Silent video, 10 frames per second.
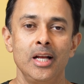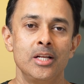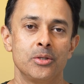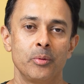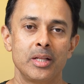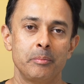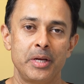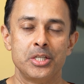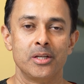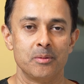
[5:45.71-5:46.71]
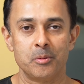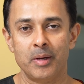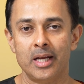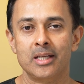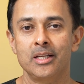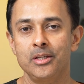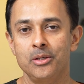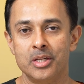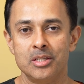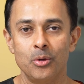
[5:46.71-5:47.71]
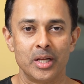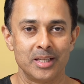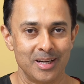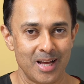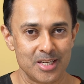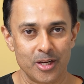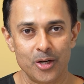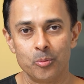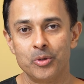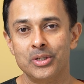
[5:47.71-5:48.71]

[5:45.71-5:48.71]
So when the patient comes back, you can look at the glass ionomer.